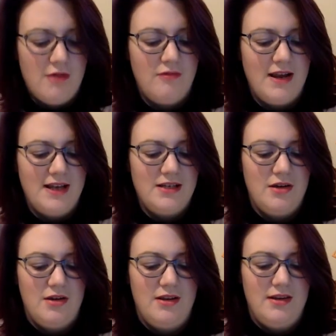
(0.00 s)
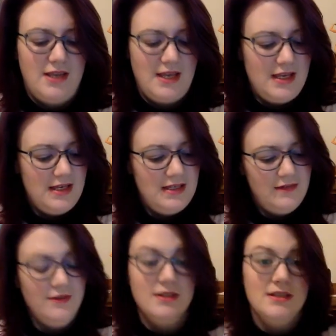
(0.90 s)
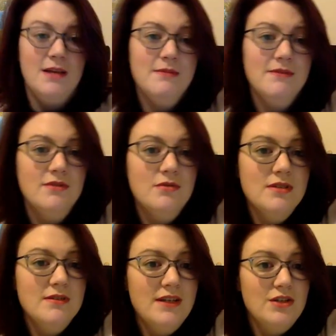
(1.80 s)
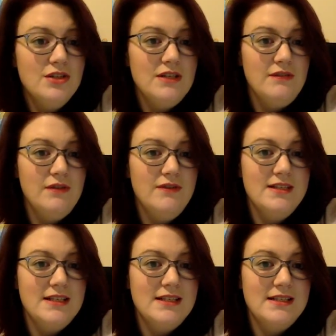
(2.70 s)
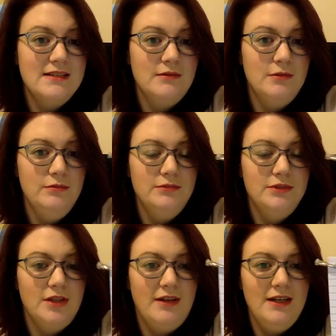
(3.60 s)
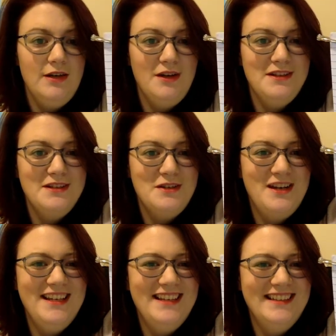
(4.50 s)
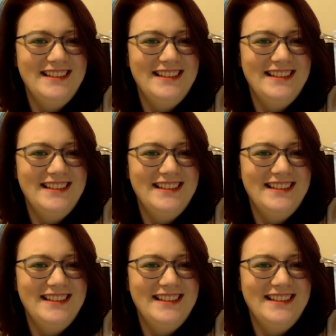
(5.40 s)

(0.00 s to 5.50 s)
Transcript: write out the different types of stores of energy for physics. Sorry, not in the screen.